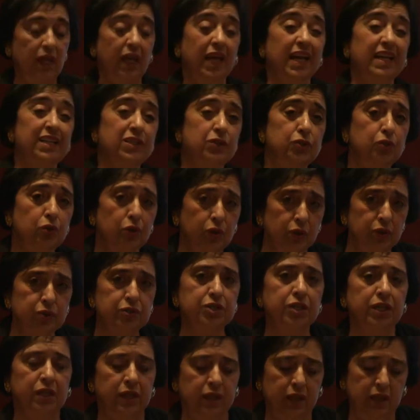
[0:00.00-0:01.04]
and
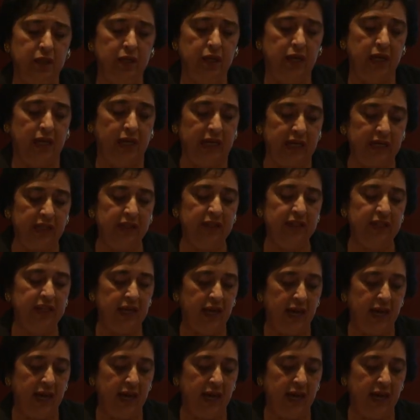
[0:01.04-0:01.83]
torture in the